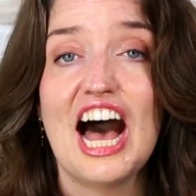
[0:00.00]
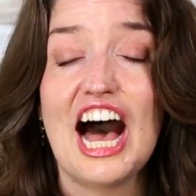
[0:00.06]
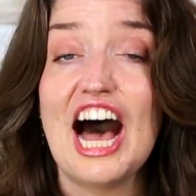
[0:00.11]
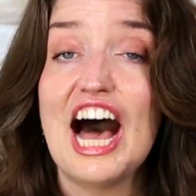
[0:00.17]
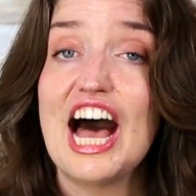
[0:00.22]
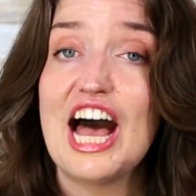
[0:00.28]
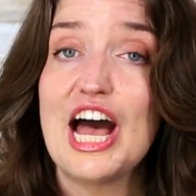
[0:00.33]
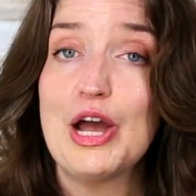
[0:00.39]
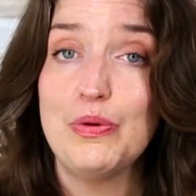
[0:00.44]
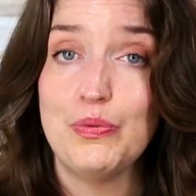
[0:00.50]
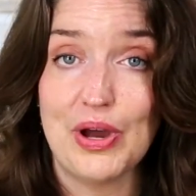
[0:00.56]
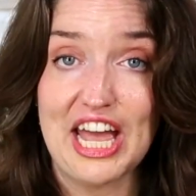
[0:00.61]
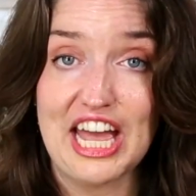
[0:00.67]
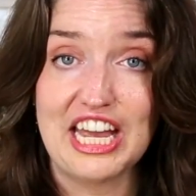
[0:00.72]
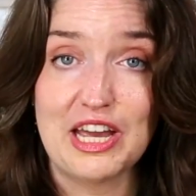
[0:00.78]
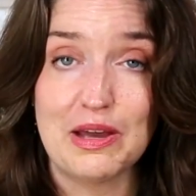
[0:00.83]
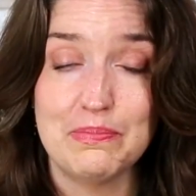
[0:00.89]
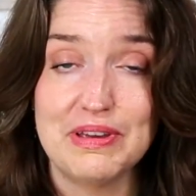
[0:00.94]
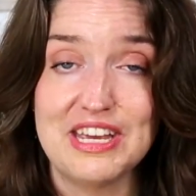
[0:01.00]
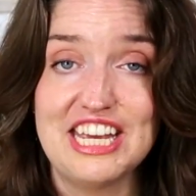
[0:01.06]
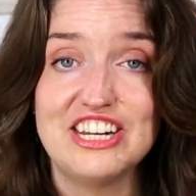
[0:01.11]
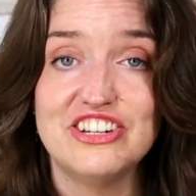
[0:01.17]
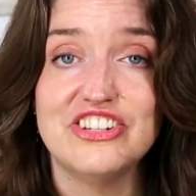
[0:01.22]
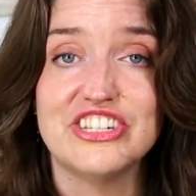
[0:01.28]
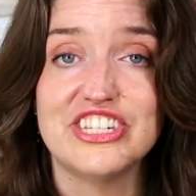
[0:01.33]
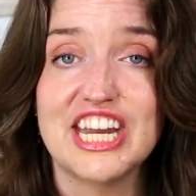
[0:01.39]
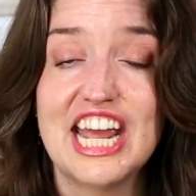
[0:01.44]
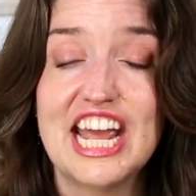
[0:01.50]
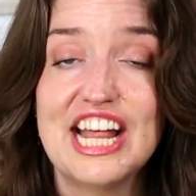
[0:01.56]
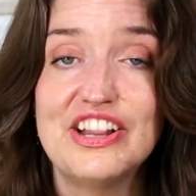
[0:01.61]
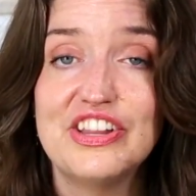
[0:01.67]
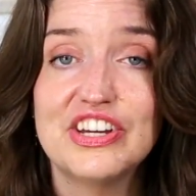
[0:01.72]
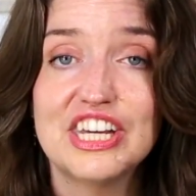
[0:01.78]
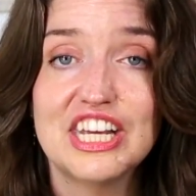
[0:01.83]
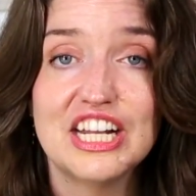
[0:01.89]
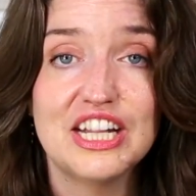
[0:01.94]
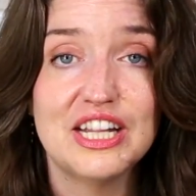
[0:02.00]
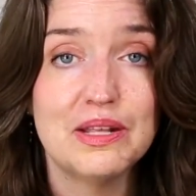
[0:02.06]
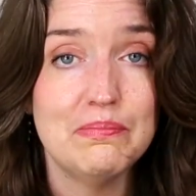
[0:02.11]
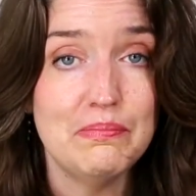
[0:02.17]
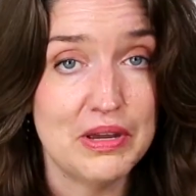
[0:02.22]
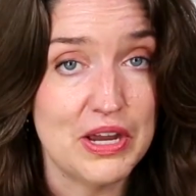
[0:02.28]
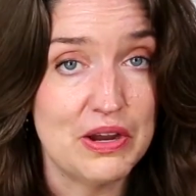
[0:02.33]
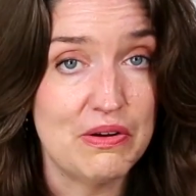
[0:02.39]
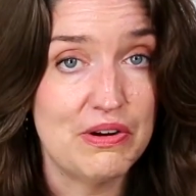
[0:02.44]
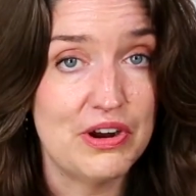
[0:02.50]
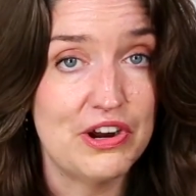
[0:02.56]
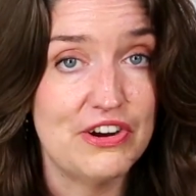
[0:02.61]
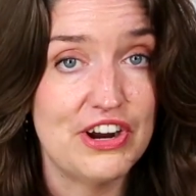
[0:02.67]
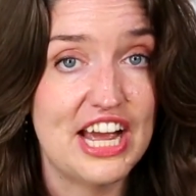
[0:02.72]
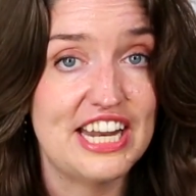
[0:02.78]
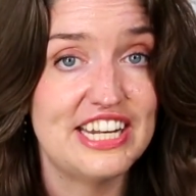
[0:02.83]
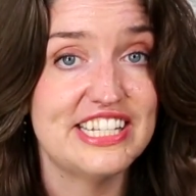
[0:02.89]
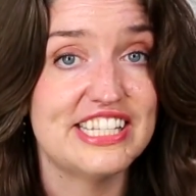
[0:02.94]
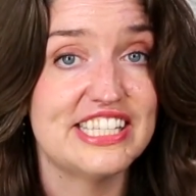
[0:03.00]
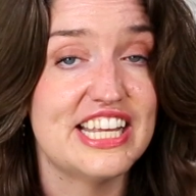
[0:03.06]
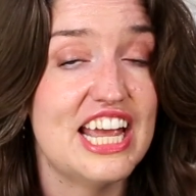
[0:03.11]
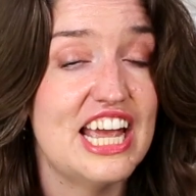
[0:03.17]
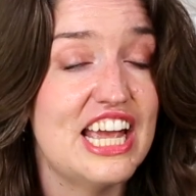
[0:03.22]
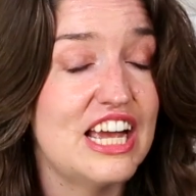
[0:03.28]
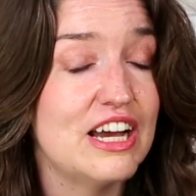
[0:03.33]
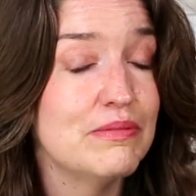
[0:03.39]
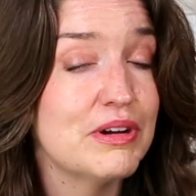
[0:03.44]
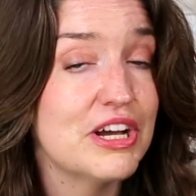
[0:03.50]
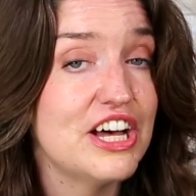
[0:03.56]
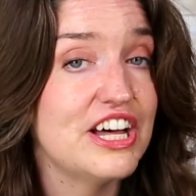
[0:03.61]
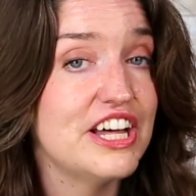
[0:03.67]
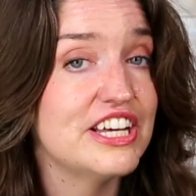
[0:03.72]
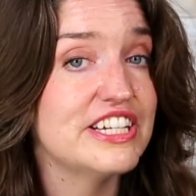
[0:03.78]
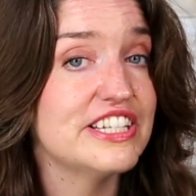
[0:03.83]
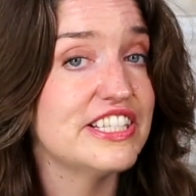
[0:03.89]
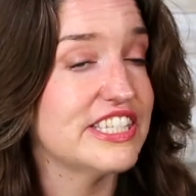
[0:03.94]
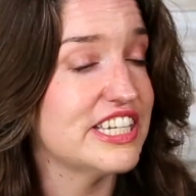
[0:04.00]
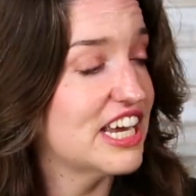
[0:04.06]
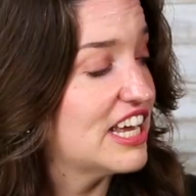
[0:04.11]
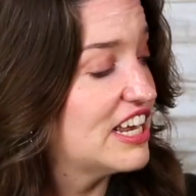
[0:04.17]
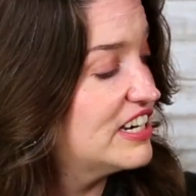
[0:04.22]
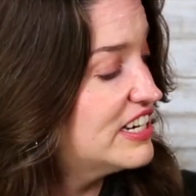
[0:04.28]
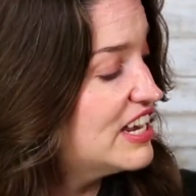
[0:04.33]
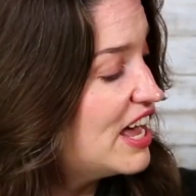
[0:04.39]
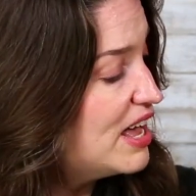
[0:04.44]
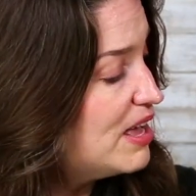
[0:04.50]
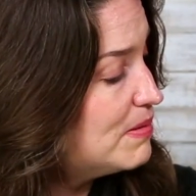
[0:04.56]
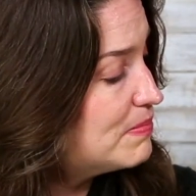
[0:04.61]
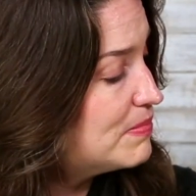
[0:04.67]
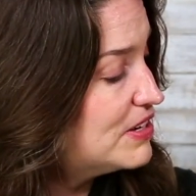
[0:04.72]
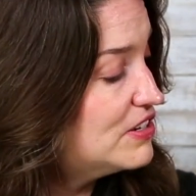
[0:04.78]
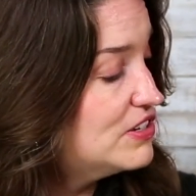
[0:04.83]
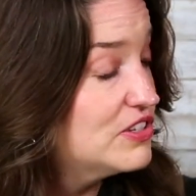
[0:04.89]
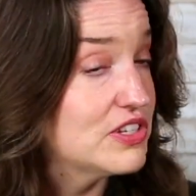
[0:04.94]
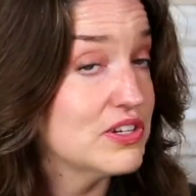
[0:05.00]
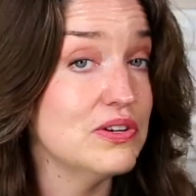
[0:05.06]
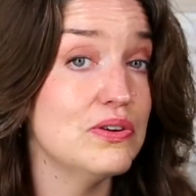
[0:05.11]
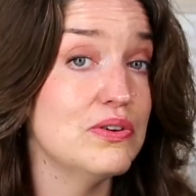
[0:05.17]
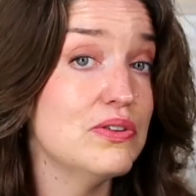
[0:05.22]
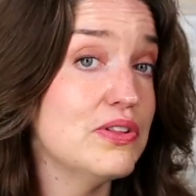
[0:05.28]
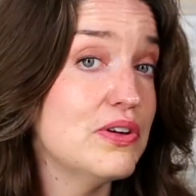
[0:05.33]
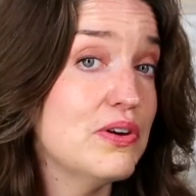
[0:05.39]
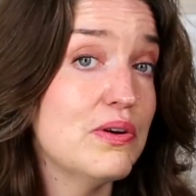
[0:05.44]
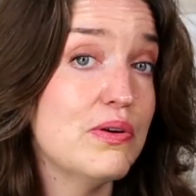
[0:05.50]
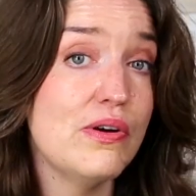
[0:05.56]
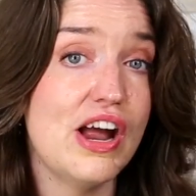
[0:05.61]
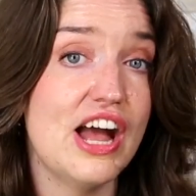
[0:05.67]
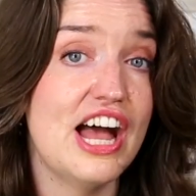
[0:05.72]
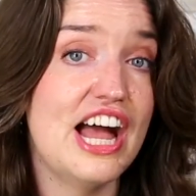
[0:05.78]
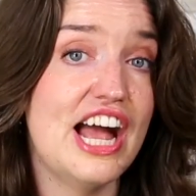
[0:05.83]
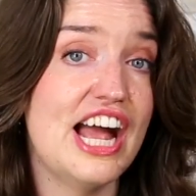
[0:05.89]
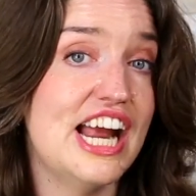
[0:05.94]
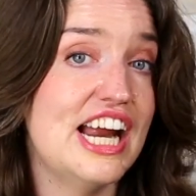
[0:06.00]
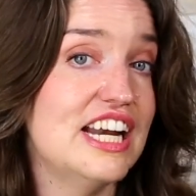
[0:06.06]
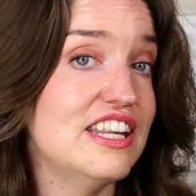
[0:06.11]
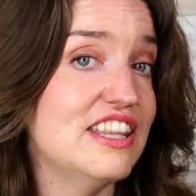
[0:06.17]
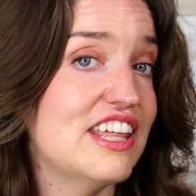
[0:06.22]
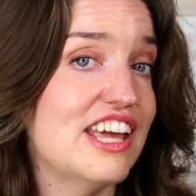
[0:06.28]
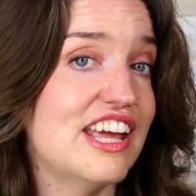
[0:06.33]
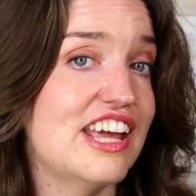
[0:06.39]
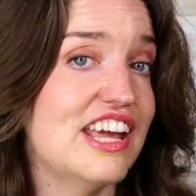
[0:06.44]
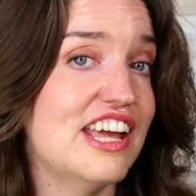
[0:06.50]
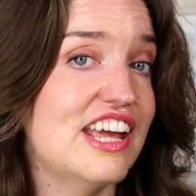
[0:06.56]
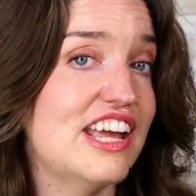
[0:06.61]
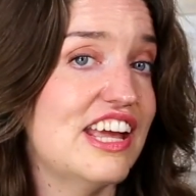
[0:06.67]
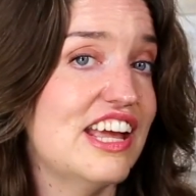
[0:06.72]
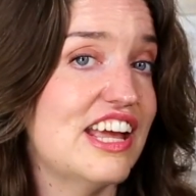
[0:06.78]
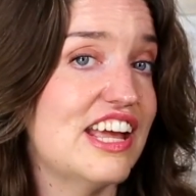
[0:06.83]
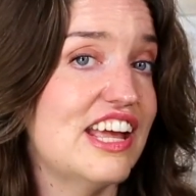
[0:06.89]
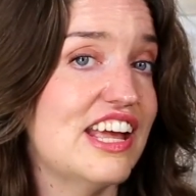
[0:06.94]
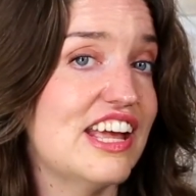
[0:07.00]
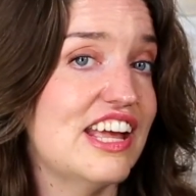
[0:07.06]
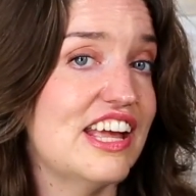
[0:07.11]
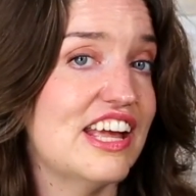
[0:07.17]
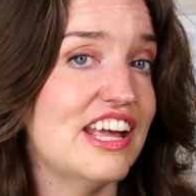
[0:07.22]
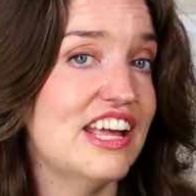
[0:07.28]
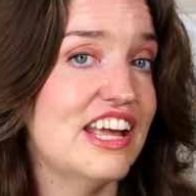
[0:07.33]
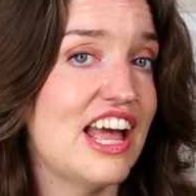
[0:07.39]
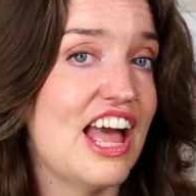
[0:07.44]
I wake up each day, look in the mirror and say, I'm gonna stand up and do the right thing.